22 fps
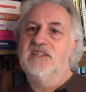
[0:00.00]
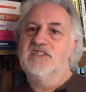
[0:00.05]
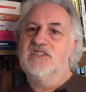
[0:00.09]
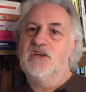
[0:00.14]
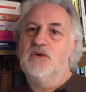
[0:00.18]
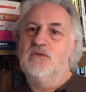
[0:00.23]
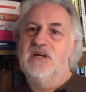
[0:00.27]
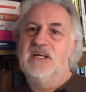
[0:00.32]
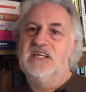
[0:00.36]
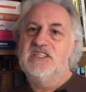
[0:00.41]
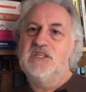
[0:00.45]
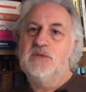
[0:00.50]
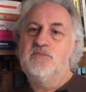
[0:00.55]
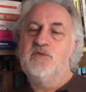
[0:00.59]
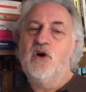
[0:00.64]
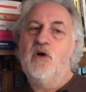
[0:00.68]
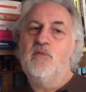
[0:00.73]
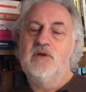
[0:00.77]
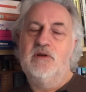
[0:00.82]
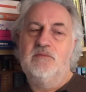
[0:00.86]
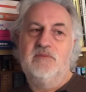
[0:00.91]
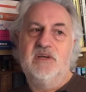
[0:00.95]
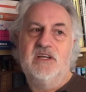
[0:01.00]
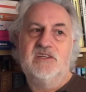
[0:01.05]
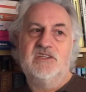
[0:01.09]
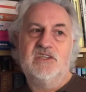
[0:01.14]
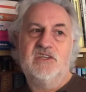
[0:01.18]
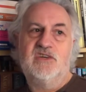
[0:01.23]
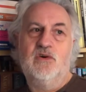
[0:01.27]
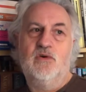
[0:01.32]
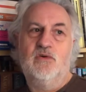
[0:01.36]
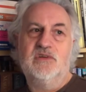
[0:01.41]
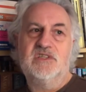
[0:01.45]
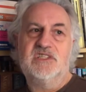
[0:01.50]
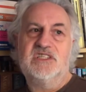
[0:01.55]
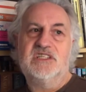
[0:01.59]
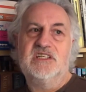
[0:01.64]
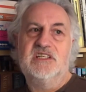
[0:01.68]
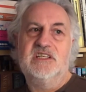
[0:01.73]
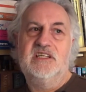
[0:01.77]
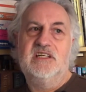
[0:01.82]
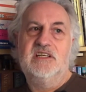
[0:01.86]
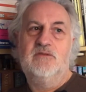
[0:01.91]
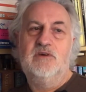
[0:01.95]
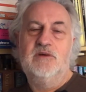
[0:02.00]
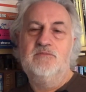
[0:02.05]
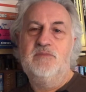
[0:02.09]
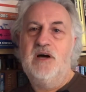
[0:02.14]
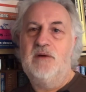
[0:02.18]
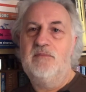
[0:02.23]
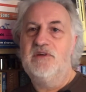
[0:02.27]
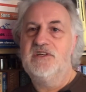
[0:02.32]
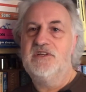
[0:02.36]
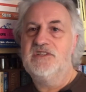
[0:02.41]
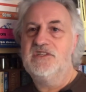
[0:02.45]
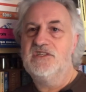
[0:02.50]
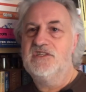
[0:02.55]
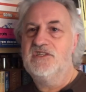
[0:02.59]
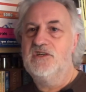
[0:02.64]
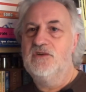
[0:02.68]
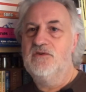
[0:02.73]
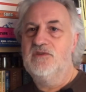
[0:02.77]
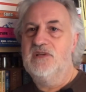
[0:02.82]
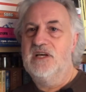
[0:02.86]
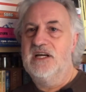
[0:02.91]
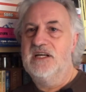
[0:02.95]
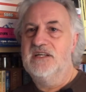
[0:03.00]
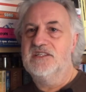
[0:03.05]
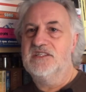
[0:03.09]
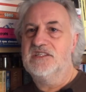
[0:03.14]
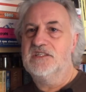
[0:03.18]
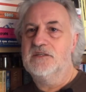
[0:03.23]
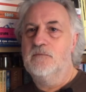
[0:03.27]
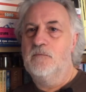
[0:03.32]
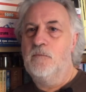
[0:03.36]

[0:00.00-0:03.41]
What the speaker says: So it's a problem because, of course, when publishers do this,